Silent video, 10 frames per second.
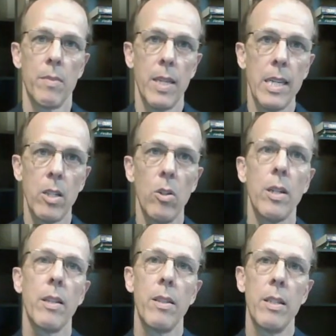take a
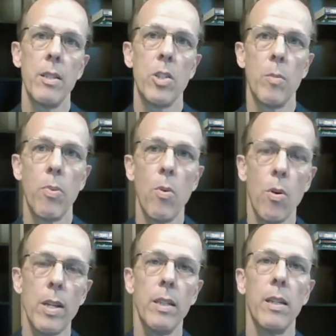look at the
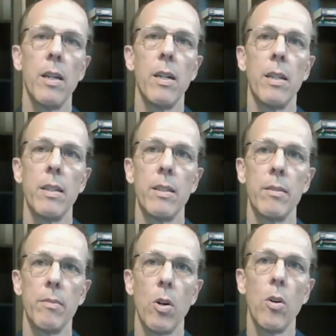supporting
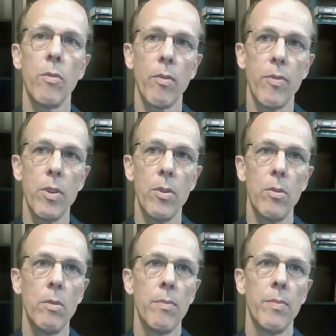
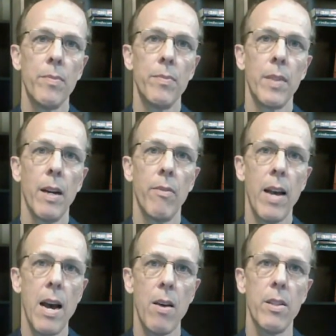overview of
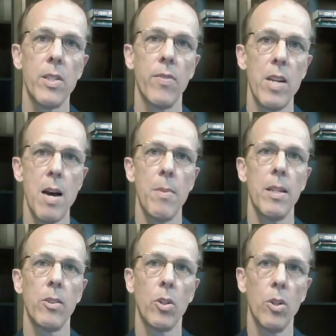how this
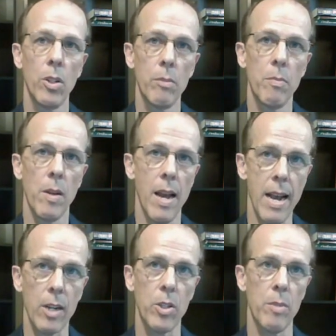phenomenon could
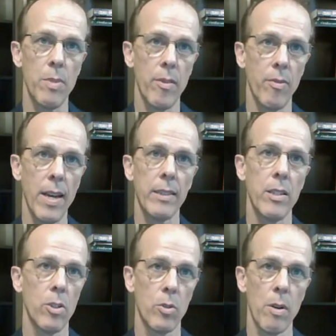actually be
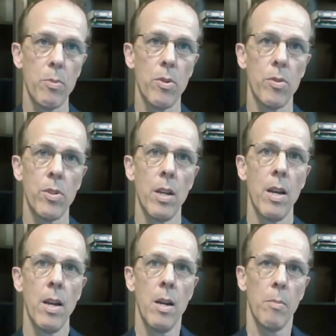affecting the scriptures.
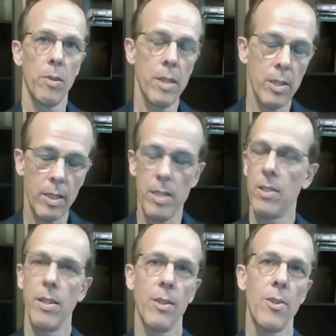Please
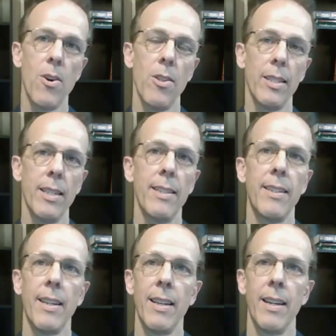consider calling in
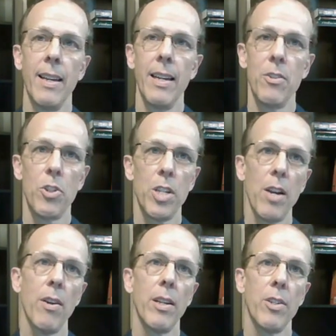and
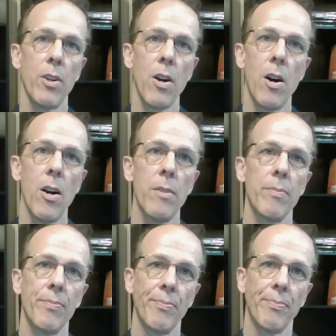sharing your heart.